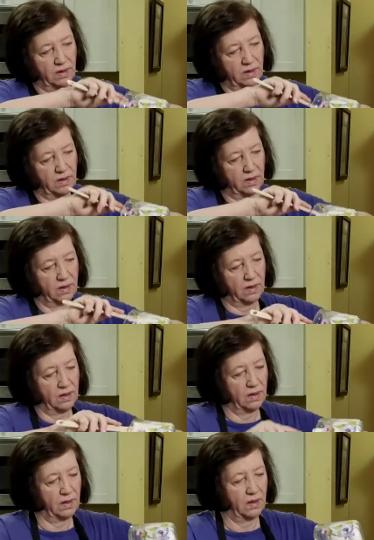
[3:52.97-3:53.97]

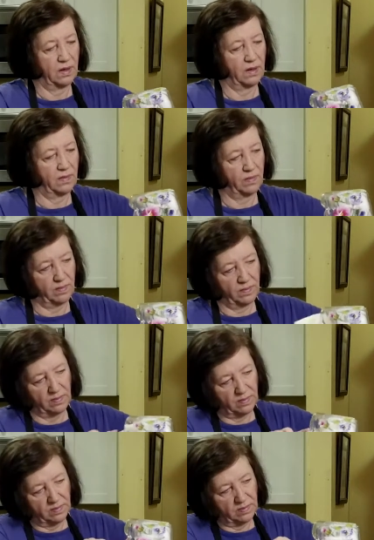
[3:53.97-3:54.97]

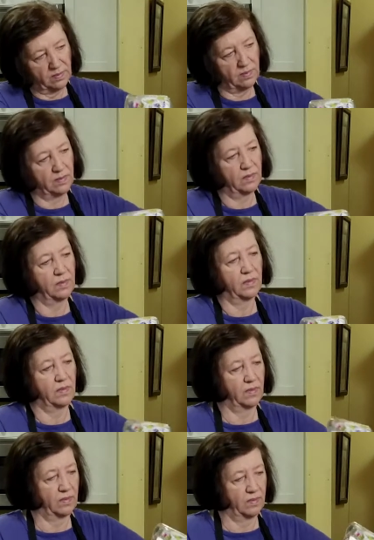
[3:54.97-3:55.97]

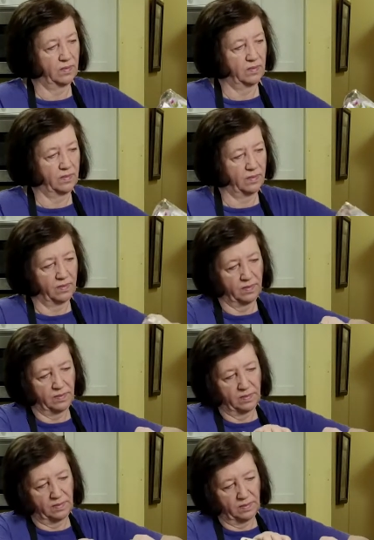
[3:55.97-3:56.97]

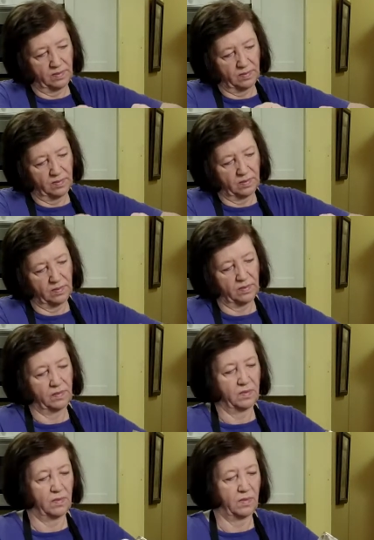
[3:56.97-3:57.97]

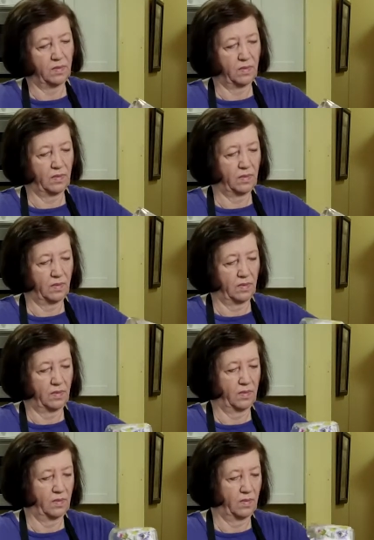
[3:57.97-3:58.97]
No one is speaking in this clip.